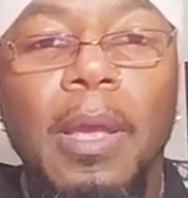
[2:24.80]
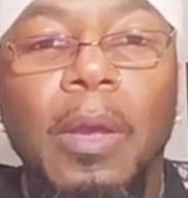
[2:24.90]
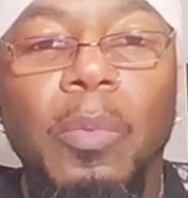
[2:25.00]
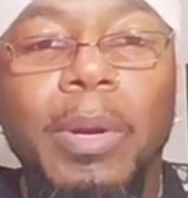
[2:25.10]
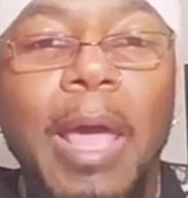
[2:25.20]

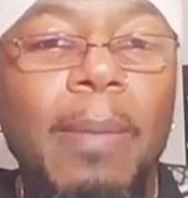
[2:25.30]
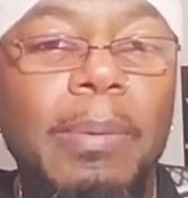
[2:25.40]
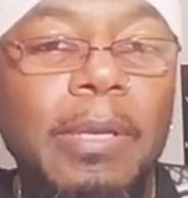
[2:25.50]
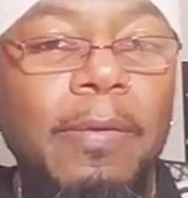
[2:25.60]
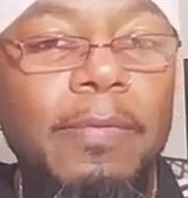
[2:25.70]
And what I
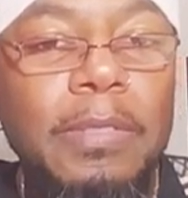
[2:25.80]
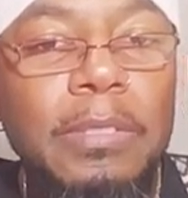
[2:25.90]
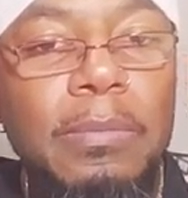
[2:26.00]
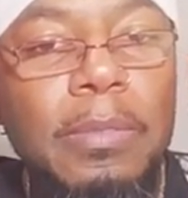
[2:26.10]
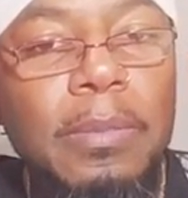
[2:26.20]
believe
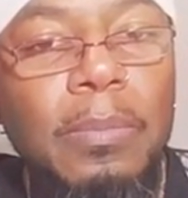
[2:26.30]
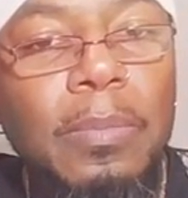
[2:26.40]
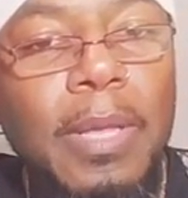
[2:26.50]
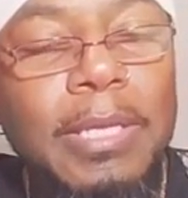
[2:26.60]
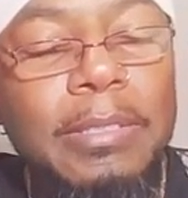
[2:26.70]
is
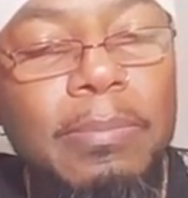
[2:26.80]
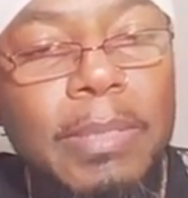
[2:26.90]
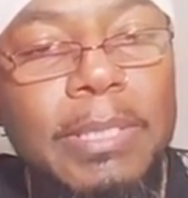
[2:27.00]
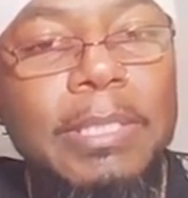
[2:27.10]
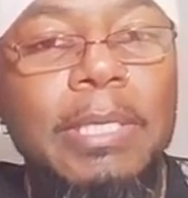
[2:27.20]
that is
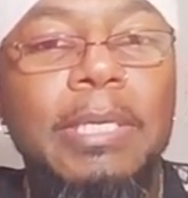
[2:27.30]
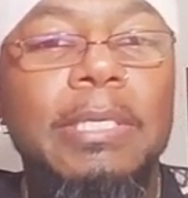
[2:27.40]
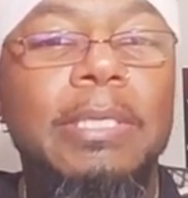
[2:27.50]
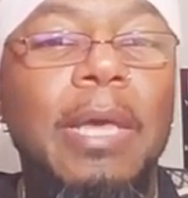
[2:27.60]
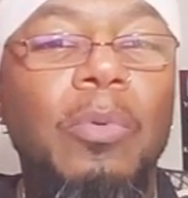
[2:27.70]
missing
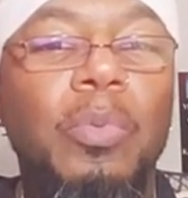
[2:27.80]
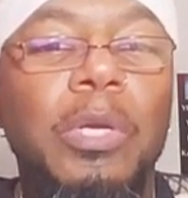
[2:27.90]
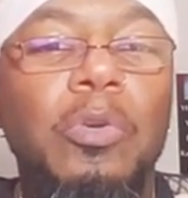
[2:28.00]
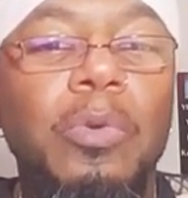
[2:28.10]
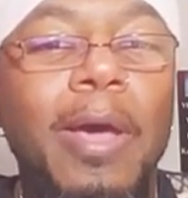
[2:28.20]
is that
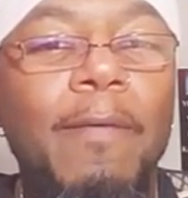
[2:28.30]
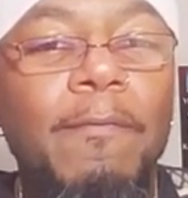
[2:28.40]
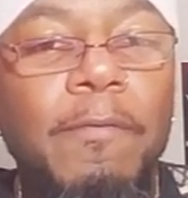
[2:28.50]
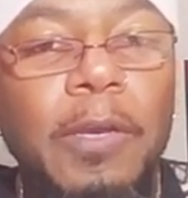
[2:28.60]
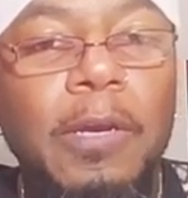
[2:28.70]
we do not
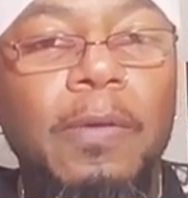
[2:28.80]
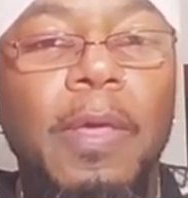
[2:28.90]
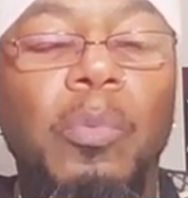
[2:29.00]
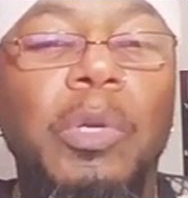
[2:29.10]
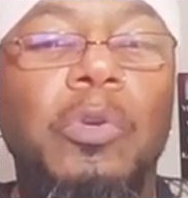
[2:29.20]
fear,
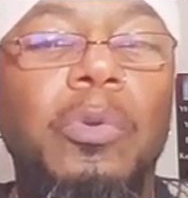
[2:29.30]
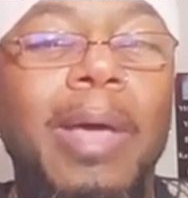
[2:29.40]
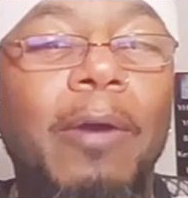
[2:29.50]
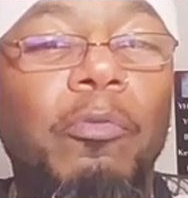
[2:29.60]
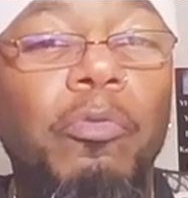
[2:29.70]
that we do
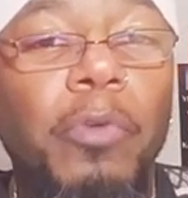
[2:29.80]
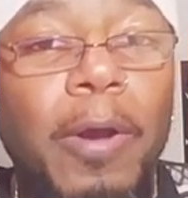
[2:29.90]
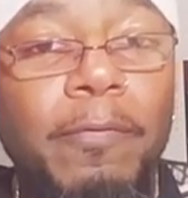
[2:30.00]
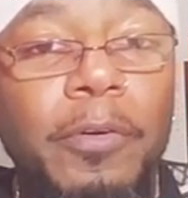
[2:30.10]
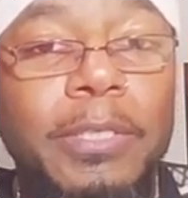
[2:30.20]
not
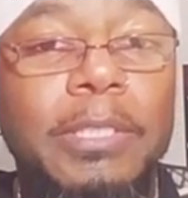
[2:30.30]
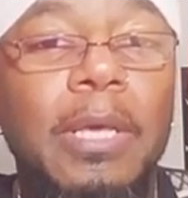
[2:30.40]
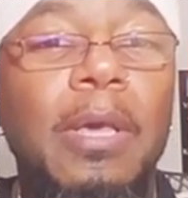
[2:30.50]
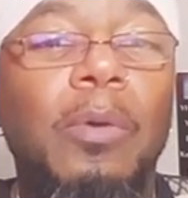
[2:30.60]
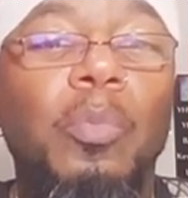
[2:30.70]
reverence,
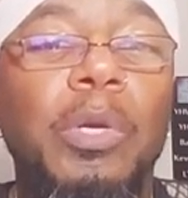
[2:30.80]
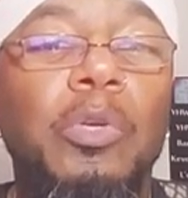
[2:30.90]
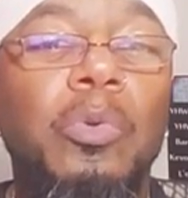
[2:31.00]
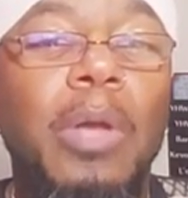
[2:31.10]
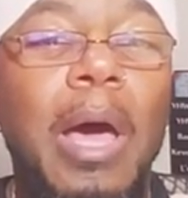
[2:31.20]
we
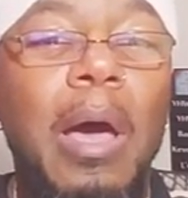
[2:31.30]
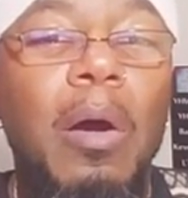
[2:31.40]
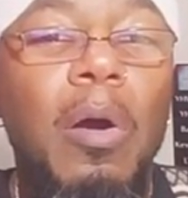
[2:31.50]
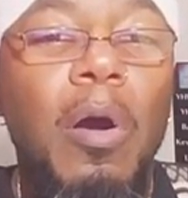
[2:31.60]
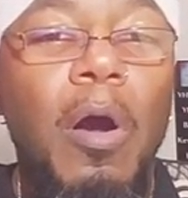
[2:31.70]
do not
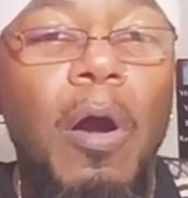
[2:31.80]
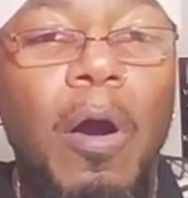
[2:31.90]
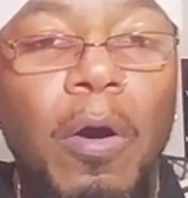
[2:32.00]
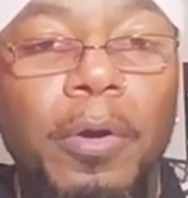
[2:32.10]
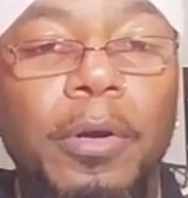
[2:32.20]

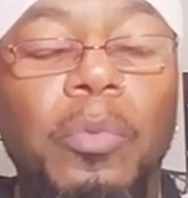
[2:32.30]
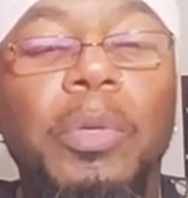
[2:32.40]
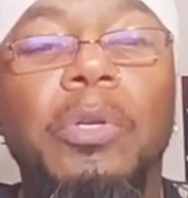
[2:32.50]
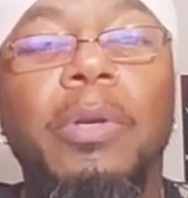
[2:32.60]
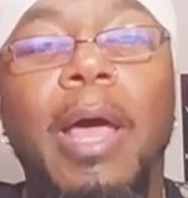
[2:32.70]
honor,
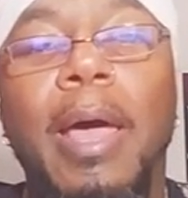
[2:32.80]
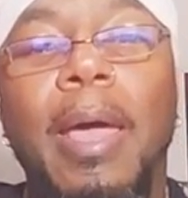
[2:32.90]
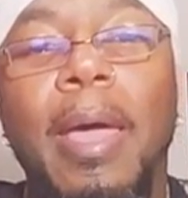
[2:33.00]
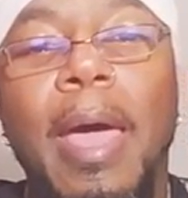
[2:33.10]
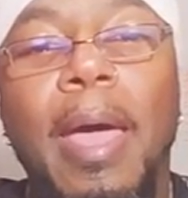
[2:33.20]
we do not
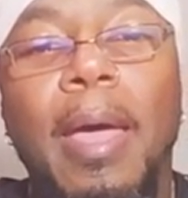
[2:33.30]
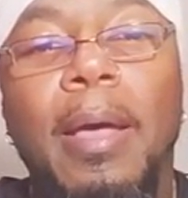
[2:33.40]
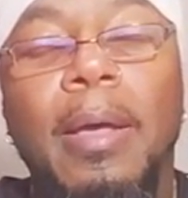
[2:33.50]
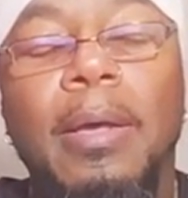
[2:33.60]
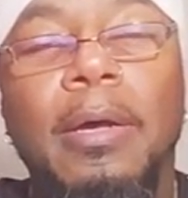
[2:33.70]

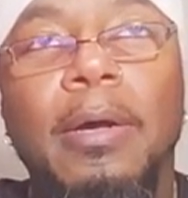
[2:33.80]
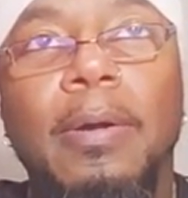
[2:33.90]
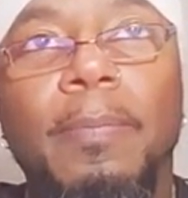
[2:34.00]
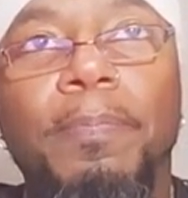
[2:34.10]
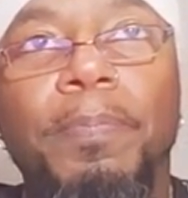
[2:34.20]

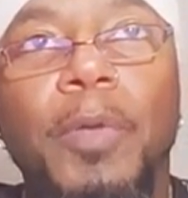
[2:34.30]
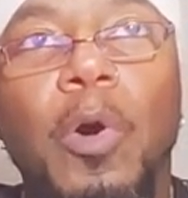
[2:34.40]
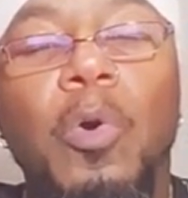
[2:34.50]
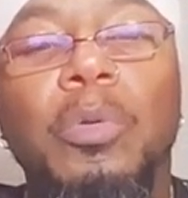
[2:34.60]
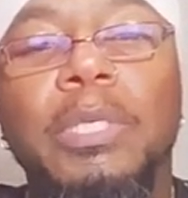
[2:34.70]
um,
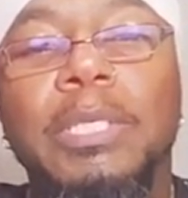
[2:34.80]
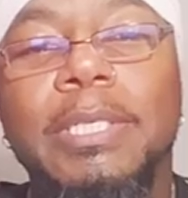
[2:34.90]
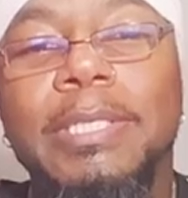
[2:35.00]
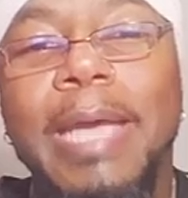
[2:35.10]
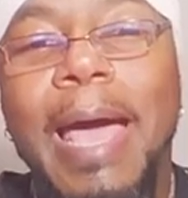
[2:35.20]
hold to
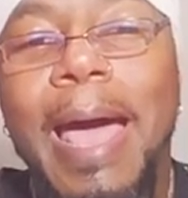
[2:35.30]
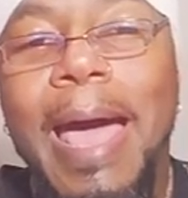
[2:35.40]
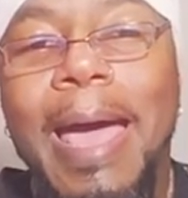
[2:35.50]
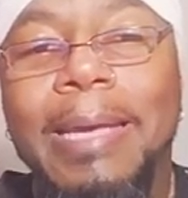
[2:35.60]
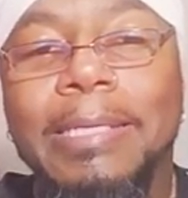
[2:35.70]
such a
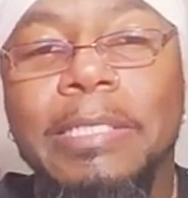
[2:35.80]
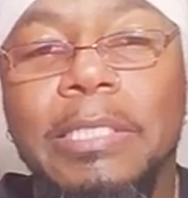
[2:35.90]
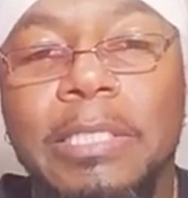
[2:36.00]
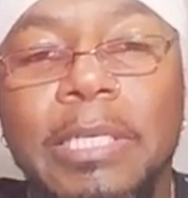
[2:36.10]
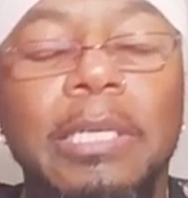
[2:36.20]
high
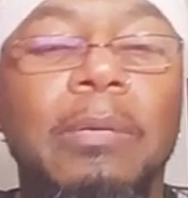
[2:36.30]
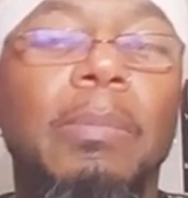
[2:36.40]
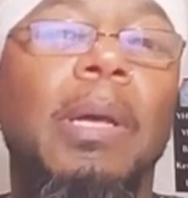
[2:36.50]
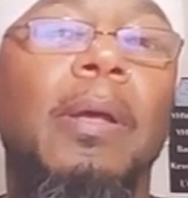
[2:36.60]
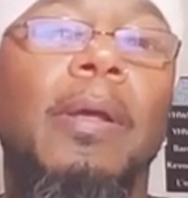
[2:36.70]
esteem